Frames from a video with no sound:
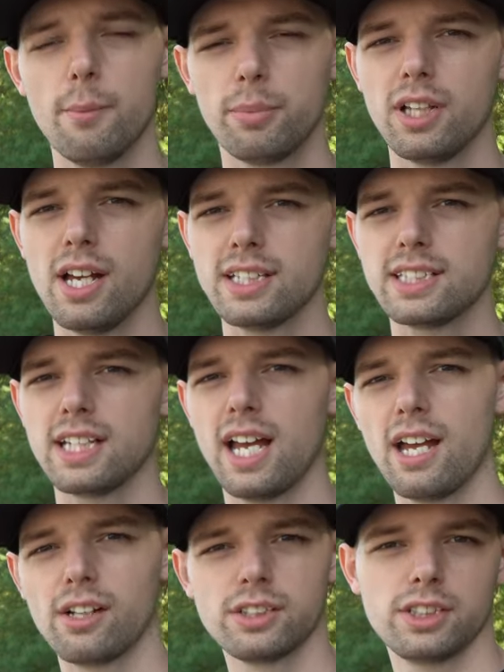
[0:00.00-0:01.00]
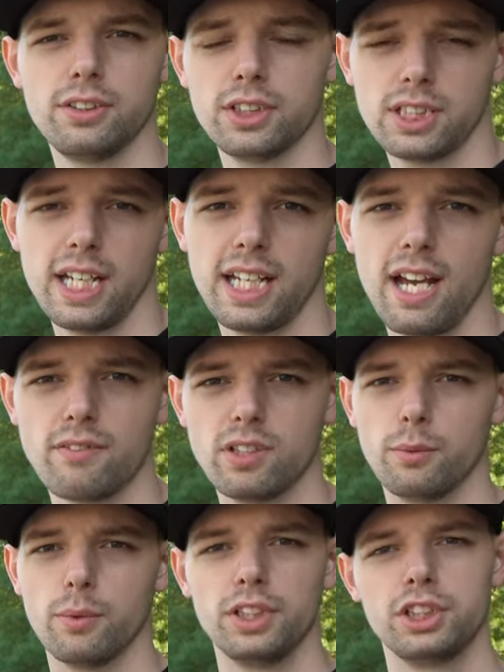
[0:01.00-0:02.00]
Plus, I also just like having
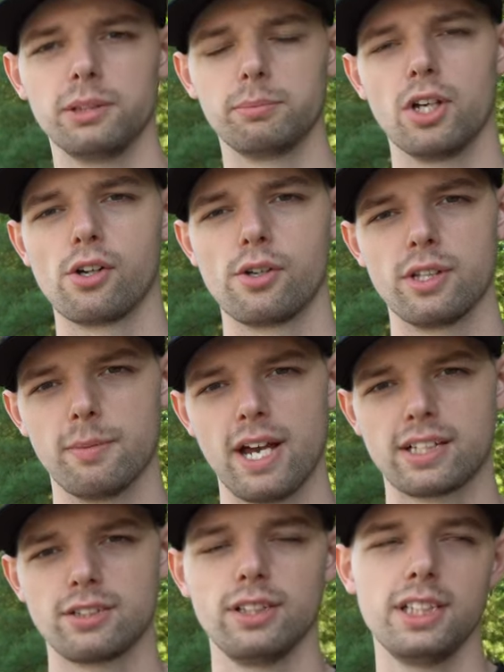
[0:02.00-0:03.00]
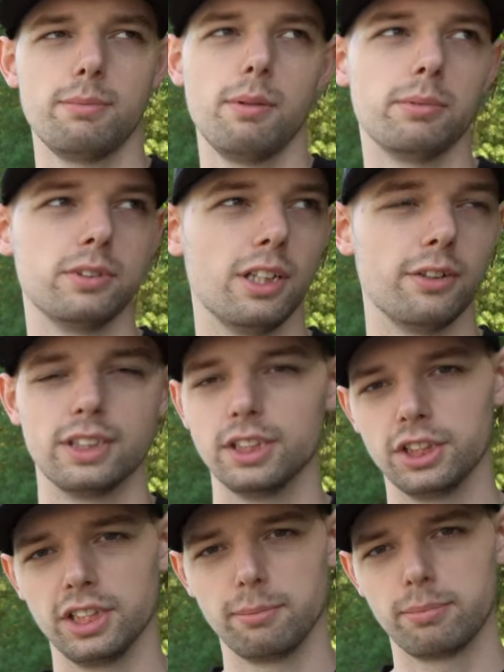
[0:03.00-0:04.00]
the one Jeep logo in the back, so at least people know it's a
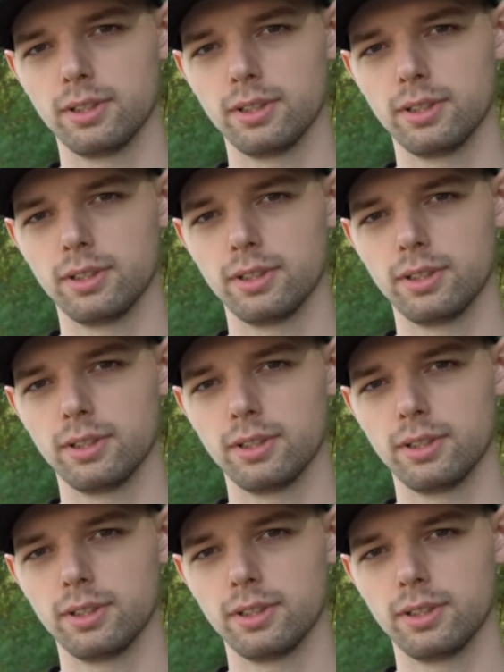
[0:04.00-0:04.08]
Jeep.